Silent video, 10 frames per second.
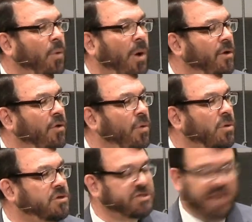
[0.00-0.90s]
to our
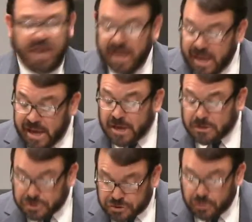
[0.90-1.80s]
doors. And it
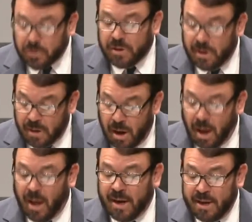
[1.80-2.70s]
should
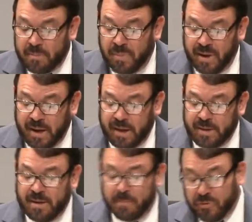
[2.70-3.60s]
not be.
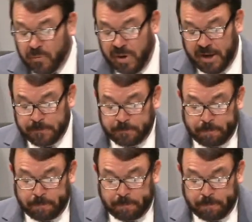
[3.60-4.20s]
Number three,